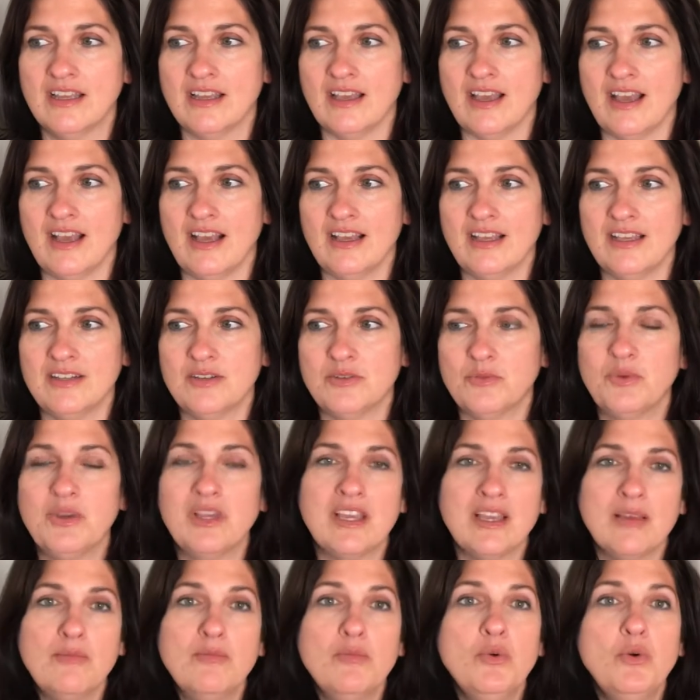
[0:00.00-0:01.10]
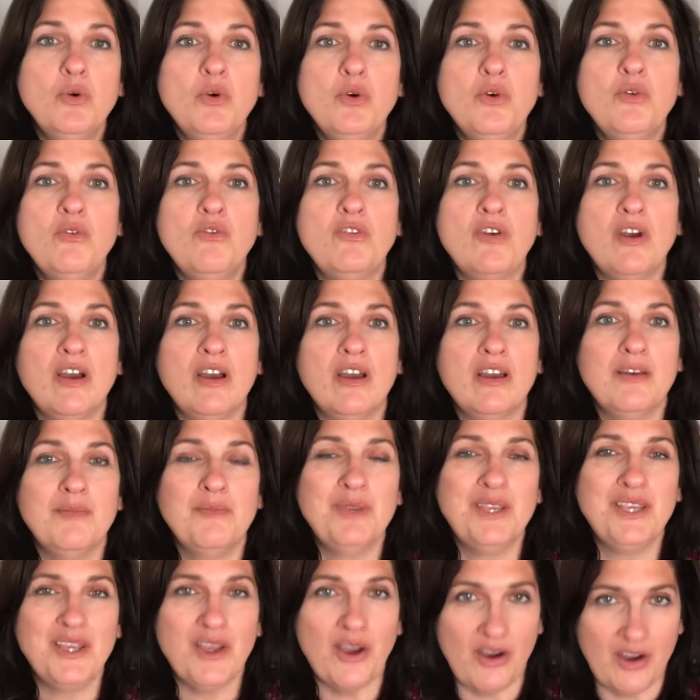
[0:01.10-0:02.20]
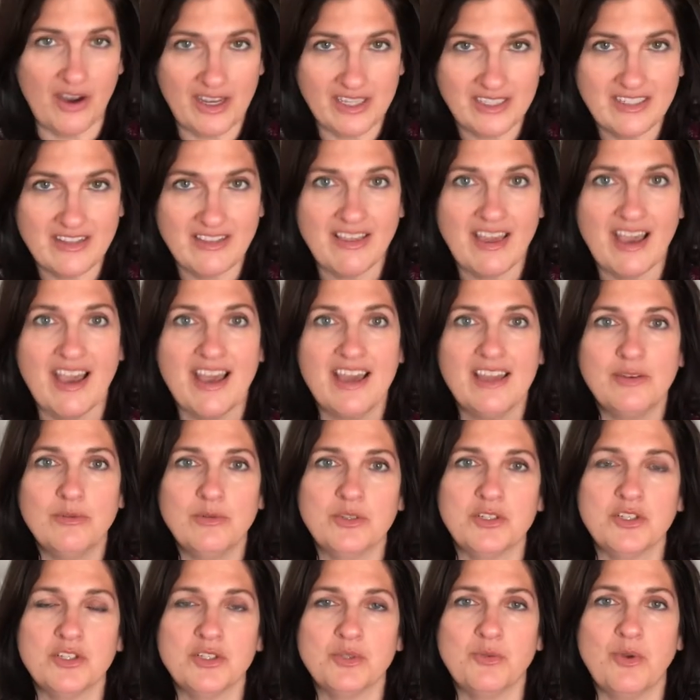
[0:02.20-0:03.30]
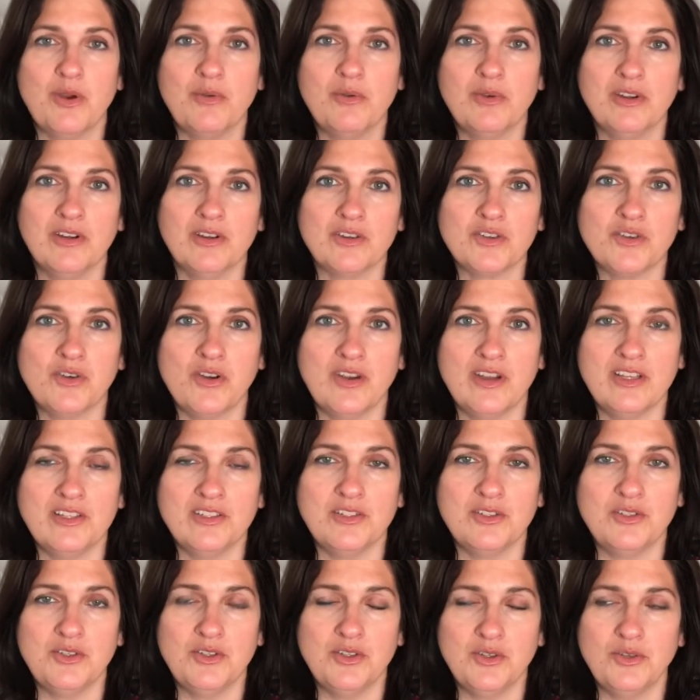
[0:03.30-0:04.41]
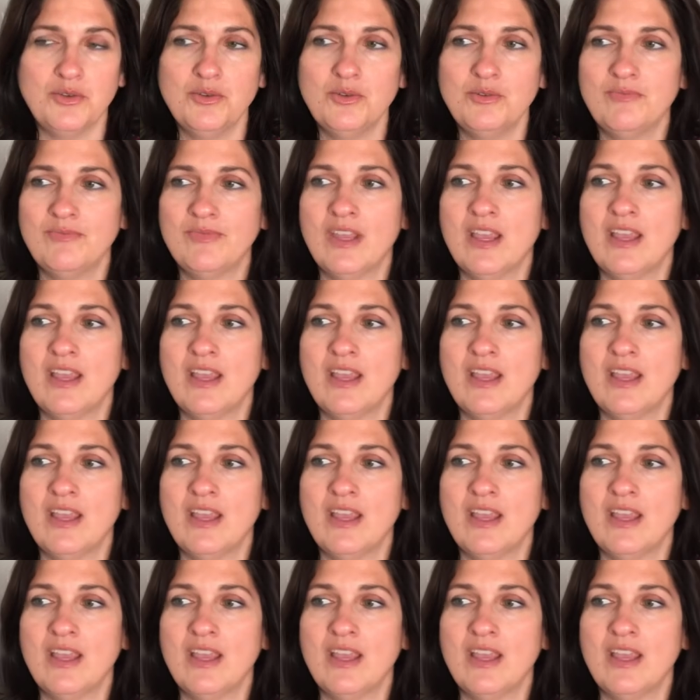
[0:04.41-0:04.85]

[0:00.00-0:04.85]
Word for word: and we can move beyond that, which is what we are trying to do.